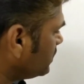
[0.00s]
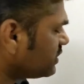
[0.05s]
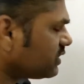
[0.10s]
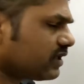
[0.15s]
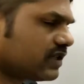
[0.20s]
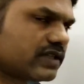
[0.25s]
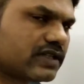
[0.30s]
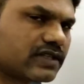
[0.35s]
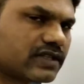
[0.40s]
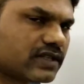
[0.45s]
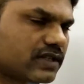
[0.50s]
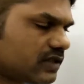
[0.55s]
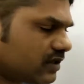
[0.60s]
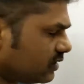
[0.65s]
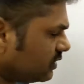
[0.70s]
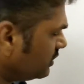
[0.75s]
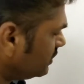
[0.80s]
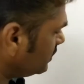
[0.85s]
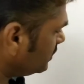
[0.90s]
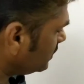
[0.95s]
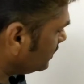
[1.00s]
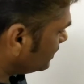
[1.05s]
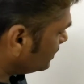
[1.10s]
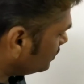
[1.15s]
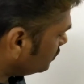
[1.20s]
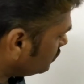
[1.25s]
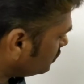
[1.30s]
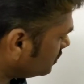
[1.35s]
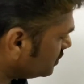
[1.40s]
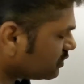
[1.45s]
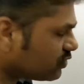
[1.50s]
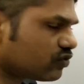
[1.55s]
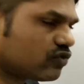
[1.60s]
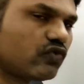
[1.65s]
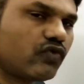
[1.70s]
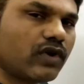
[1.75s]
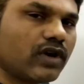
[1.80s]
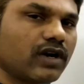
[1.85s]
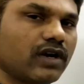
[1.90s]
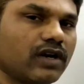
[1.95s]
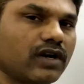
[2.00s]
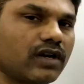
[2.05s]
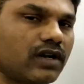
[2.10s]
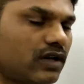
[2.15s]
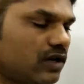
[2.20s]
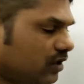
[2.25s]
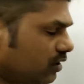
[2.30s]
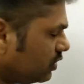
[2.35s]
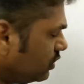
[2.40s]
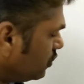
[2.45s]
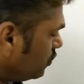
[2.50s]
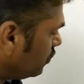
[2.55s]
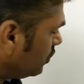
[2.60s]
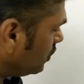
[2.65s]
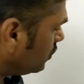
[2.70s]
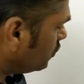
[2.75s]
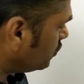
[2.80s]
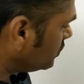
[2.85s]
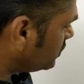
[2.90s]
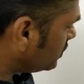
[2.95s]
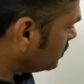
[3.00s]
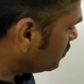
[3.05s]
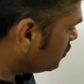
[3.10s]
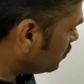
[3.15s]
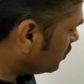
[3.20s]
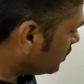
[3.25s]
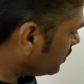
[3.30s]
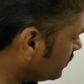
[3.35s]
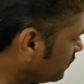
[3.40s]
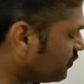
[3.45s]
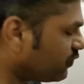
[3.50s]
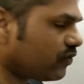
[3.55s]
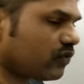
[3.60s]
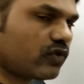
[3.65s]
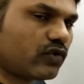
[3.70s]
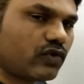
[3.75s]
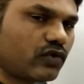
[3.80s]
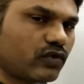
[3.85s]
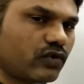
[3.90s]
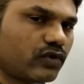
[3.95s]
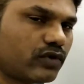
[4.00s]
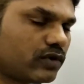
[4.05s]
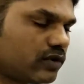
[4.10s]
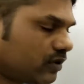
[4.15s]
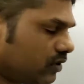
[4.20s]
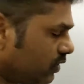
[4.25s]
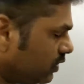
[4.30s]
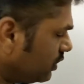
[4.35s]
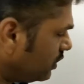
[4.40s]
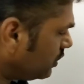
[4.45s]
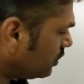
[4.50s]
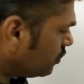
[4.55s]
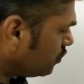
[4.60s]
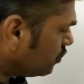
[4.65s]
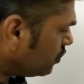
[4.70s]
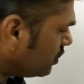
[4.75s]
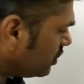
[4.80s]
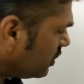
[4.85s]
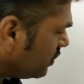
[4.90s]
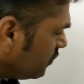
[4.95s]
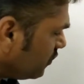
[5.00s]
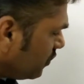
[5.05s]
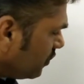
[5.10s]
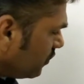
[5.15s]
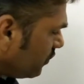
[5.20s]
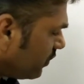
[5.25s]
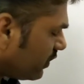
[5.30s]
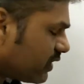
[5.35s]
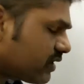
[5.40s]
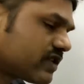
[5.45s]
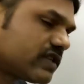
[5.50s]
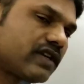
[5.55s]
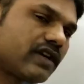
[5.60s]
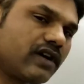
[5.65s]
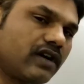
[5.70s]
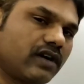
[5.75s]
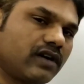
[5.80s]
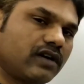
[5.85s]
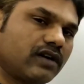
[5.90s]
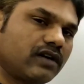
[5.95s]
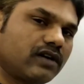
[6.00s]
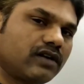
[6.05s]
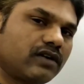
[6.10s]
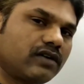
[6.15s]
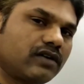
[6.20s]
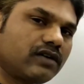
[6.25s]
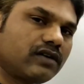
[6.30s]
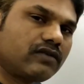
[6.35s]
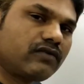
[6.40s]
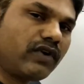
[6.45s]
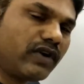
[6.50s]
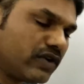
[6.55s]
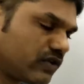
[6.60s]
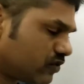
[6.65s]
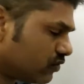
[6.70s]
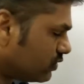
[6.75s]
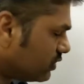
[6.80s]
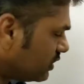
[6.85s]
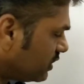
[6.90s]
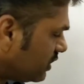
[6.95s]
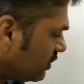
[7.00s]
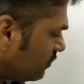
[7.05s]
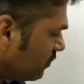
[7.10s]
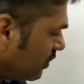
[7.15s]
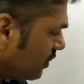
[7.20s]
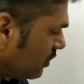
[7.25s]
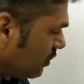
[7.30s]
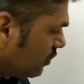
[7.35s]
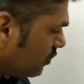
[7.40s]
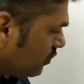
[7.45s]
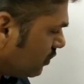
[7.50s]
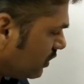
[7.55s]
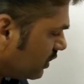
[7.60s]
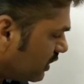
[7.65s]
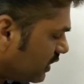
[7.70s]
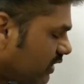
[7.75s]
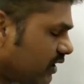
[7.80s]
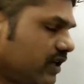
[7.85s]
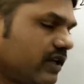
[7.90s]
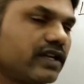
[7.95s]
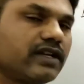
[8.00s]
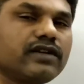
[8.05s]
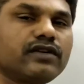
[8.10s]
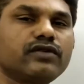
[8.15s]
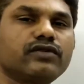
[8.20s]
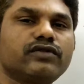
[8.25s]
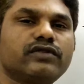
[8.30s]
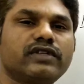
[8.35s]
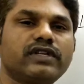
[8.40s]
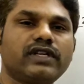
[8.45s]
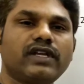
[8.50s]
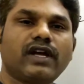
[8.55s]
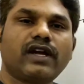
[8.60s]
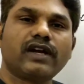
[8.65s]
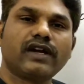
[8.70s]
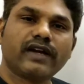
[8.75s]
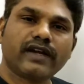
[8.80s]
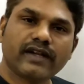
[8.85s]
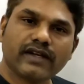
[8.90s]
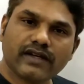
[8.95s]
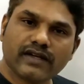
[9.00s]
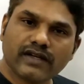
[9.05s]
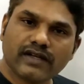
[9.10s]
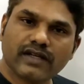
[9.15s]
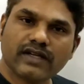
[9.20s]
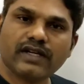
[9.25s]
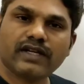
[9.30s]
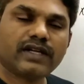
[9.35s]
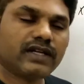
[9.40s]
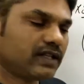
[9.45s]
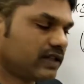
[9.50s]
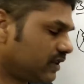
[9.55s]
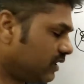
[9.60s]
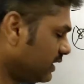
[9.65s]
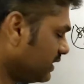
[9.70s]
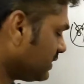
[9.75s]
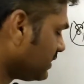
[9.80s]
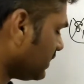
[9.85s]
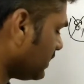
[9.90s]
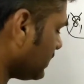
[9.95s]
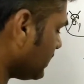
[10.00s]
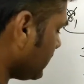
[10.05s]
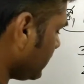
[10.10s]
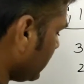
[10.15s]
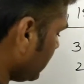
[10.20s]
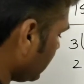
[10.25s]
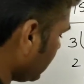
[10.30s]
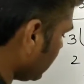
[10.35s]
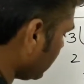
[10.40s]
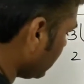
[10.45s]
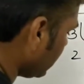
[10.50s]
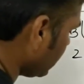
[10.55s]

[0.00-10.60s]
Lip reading: are 6, 6 2s are 12, 12 2s are 24, 24 5s are 120, 120 into 3 again 360.